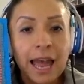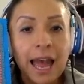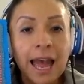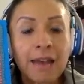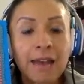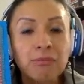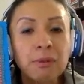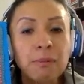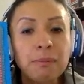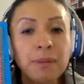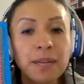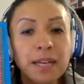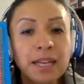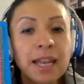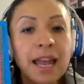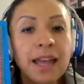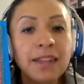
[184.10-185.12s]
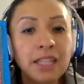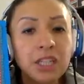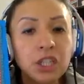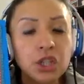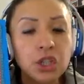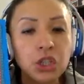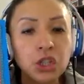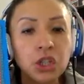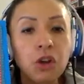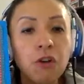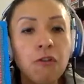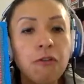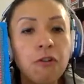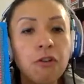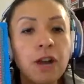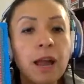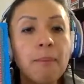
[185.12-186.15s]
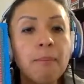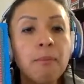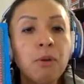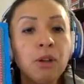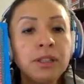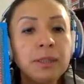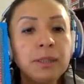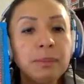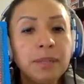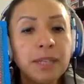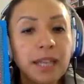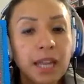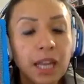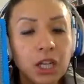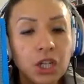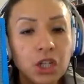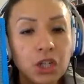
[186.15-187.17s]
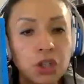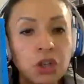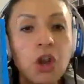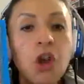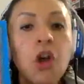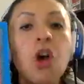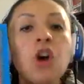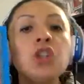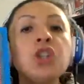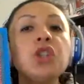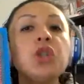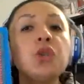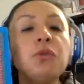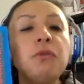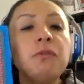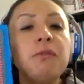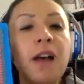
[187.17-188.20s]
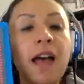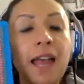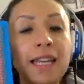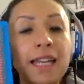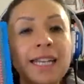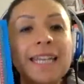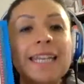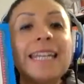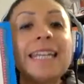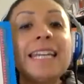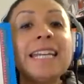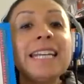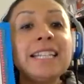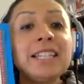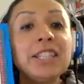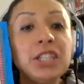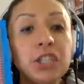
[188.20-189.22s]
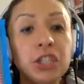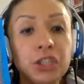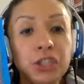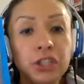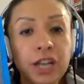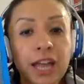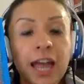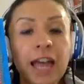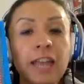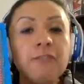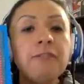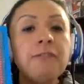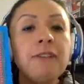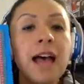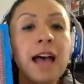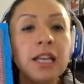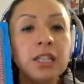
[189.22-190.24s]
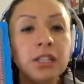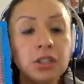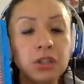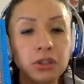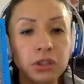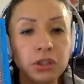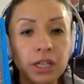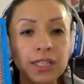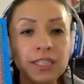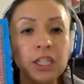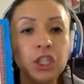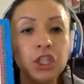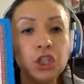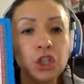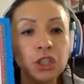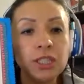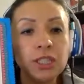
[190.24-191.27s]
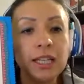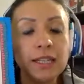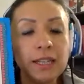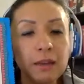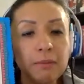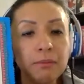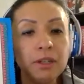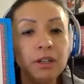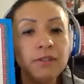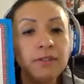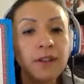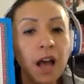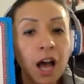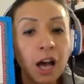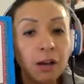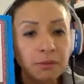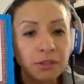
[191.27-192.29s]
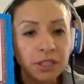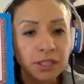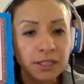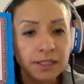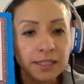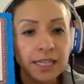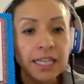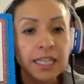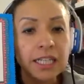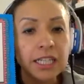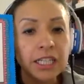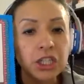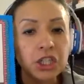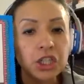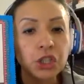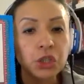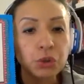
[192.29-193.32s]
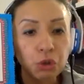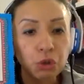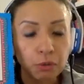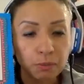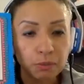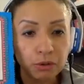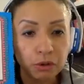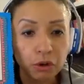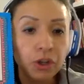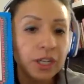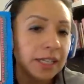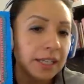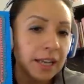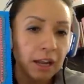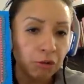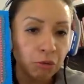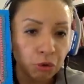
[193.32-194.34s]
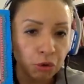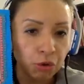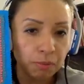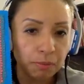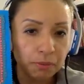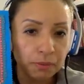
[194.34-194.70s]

a repeated addition for a multiplication to find easier and faster the total number of objects in each group or in a group.